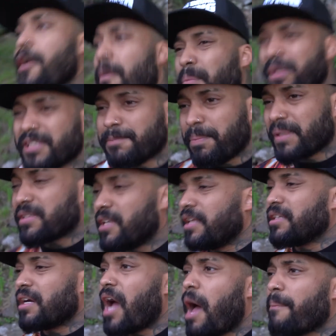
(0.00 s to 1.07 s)
but especially in
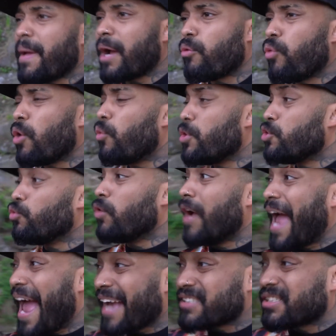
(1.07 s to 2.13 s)
the combat world when you
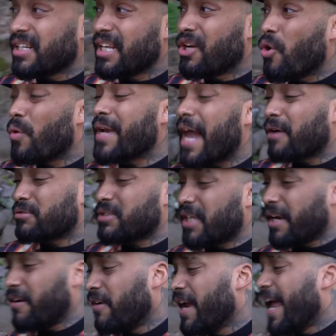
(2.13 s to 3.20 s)
actually going out
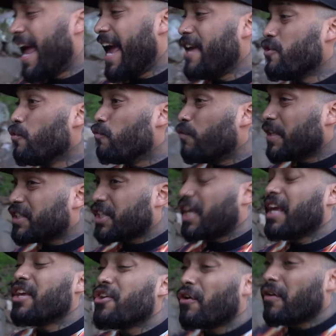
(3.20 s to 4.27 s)
there and you
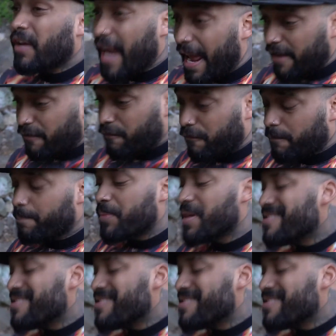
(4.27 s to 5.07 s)
risking your life.